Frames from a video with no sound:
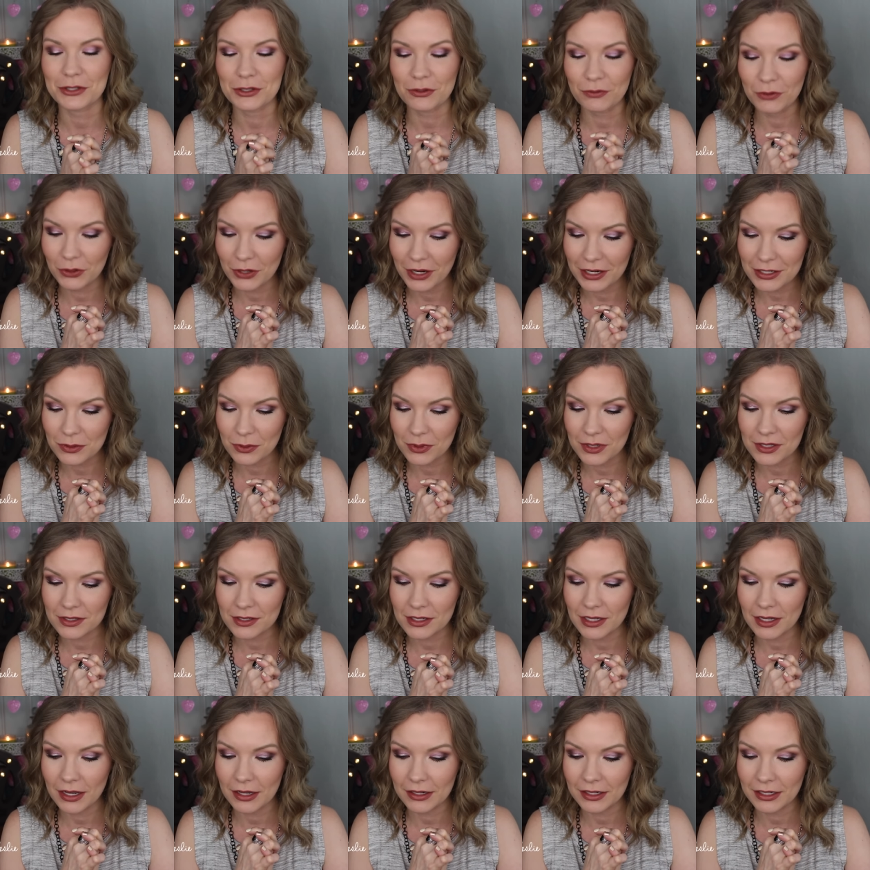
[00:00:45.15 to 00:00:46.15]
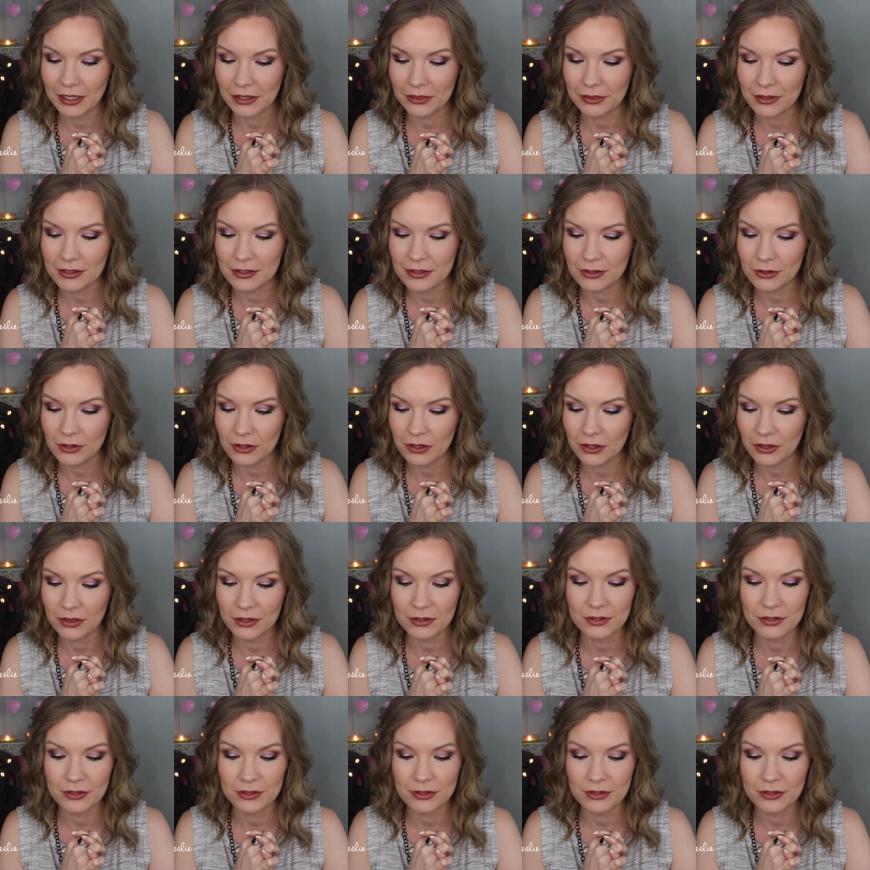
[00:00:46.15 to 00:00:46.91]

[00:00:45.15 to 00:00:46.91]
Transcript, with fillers: So if you guys wanna see how I get this look,